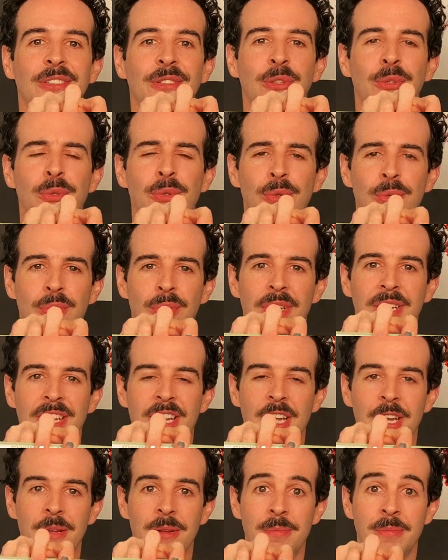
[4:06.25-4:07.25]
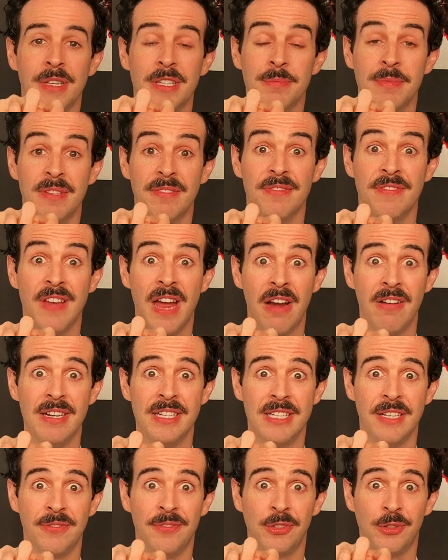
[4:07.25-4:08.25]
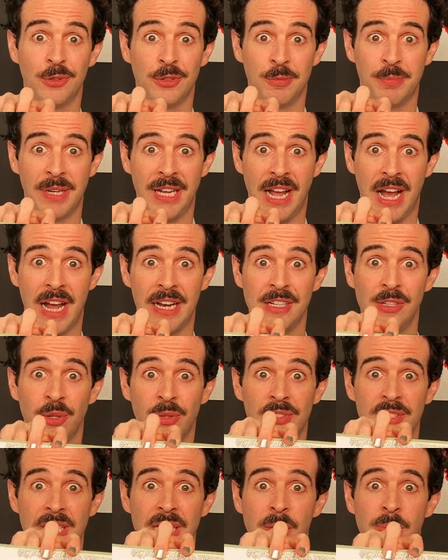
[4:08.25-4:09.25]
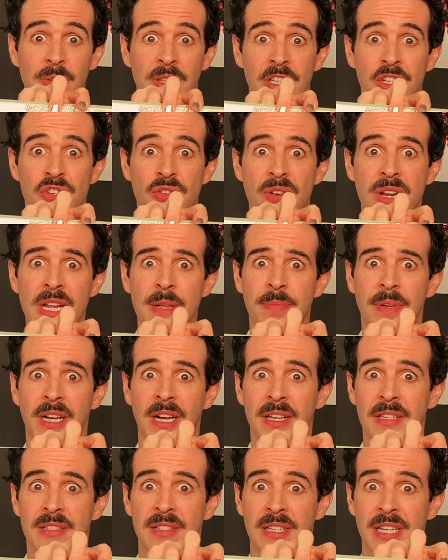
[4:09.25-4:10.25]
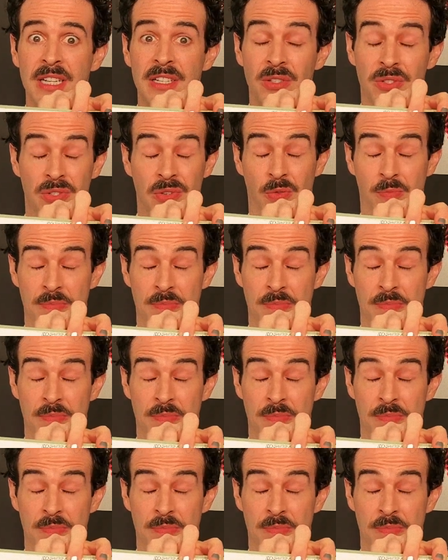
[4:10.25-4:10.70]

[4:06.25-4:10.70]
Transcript: Ooh, it must be very difficult to play hide and go seek with a tree because it is so